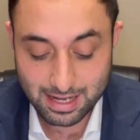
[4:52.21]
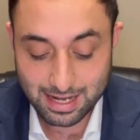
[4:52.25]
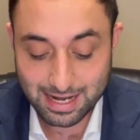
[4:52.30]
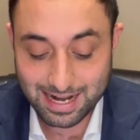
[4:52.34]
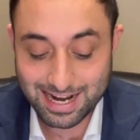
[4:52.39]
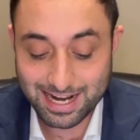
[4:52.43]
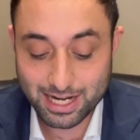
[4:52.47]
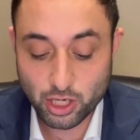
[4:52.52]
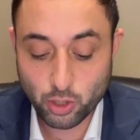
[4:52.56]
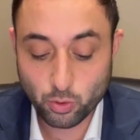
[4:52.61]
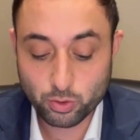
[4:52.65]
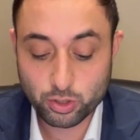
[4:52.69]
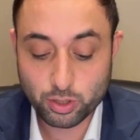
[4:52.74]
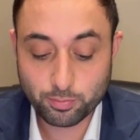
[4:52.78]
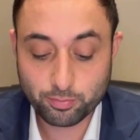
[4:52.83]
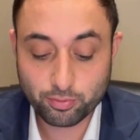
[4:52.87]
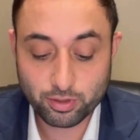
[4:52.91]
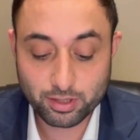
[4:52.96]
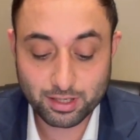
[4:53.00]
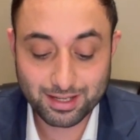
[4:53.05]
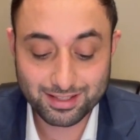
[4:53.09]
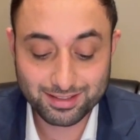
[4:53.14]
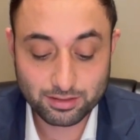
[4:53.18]
I know your,
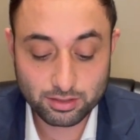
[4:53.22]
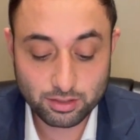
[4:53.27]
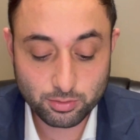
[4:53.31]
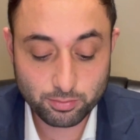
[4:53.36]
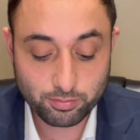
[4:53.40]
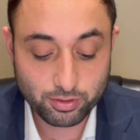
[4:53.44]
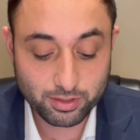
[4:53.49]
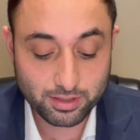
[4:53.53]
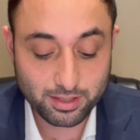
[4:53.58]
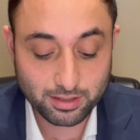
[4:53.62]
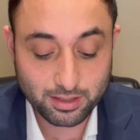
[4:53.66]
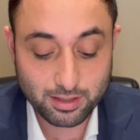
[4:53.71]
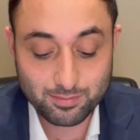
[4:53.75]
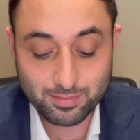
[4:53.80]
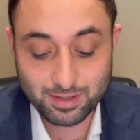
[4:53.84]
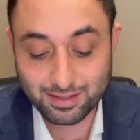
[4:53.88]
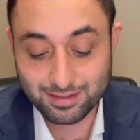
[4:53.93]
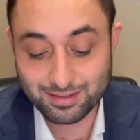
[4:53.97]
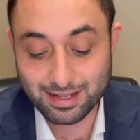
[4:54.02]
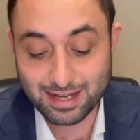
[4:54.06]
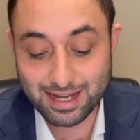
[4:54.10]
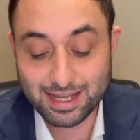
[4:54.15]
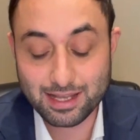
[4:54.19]

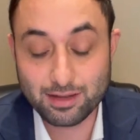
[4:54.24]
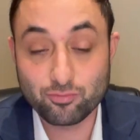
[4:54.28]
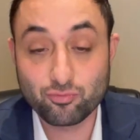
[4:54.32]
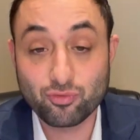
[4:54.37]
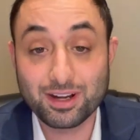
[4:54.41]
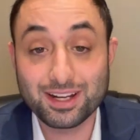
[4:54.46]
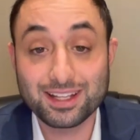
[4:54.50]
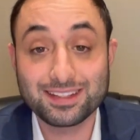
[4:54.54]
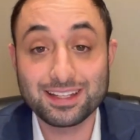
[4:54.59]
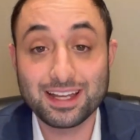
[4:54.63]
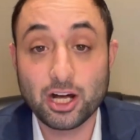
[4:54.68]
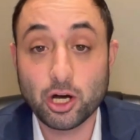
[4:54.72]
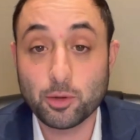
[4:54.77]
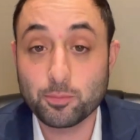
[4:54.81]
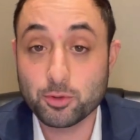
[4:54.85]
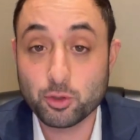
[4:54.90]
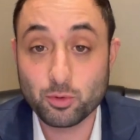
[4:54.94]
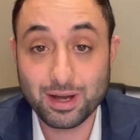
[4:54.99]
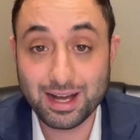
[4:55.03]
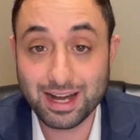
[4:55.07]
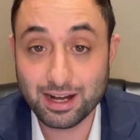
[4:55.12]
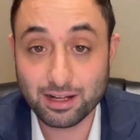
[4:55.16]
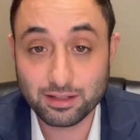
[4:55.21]
predicament. I am ready to help
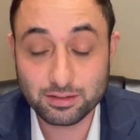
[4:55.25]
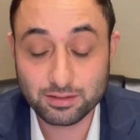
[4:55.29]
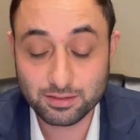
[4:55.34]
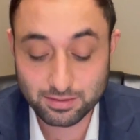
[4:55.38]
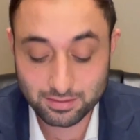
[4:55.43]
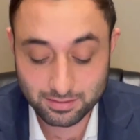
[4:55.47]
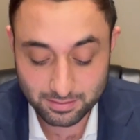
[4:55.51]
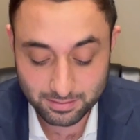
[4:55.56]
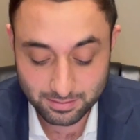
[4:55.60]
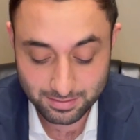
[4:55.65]
you out.